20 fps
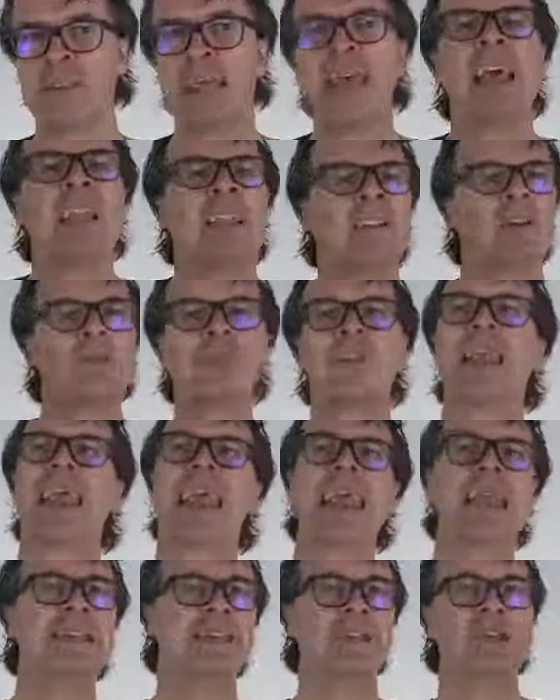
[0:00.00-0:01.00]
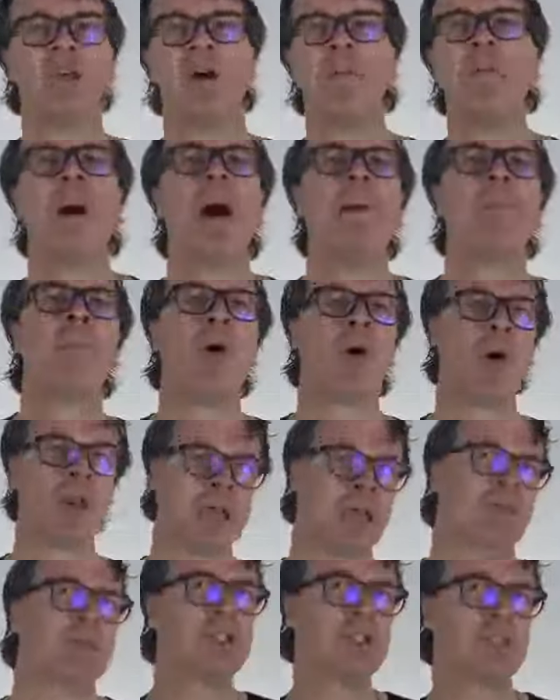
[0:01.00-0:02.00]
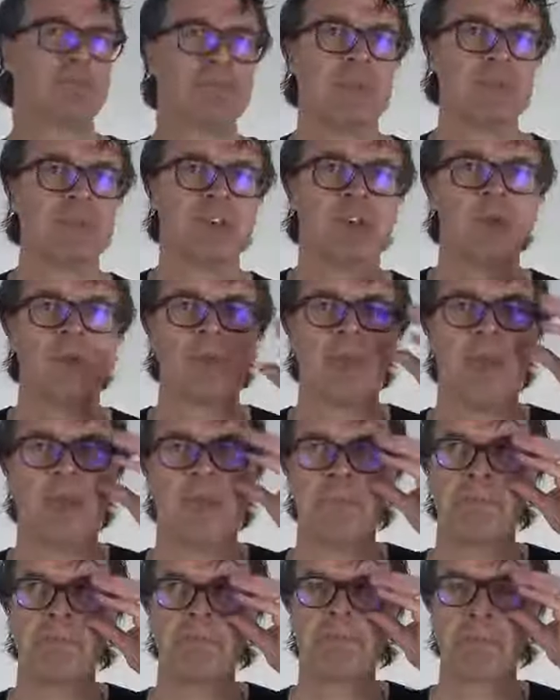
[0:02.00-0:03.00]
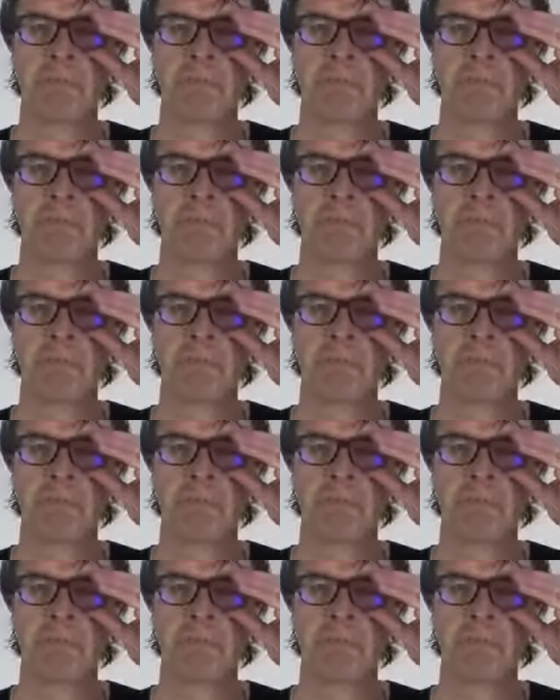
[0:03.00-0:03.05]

and it's also easier on my body, which is a good thing.